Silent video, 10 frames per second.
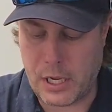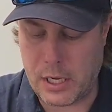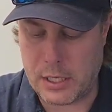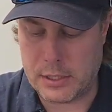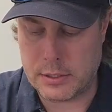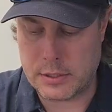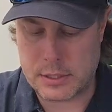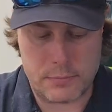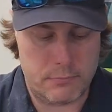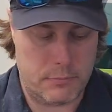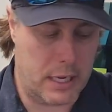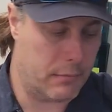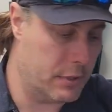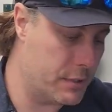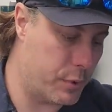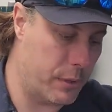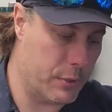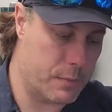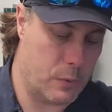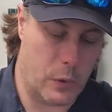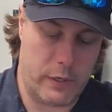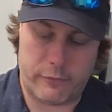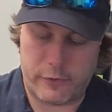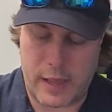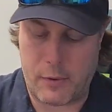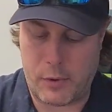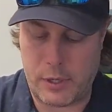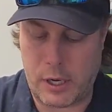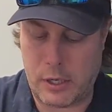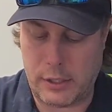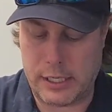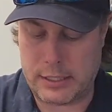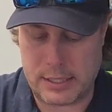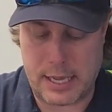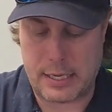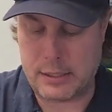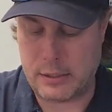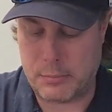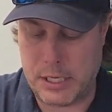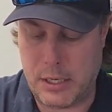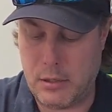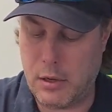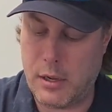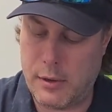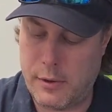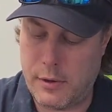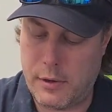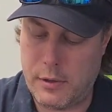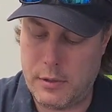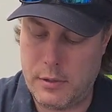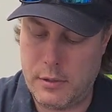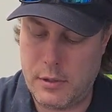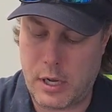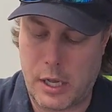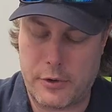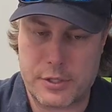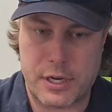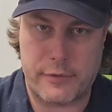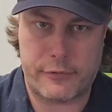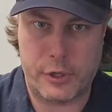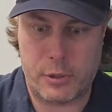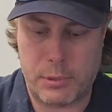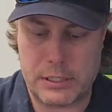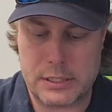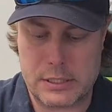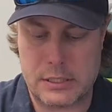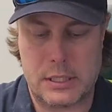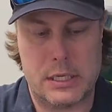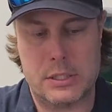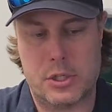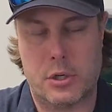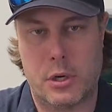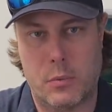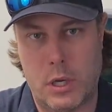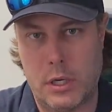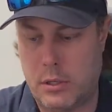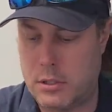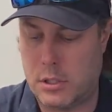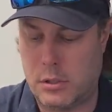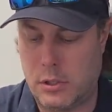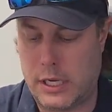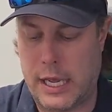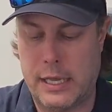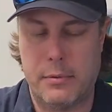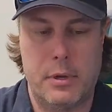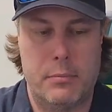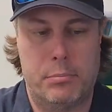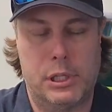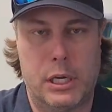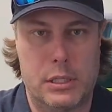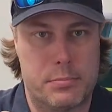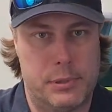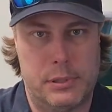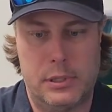And yeah, that's pretty much about it for that one. I'll get to that in a minute. Other stuff for your buttons and things, you're going to want to look at plugs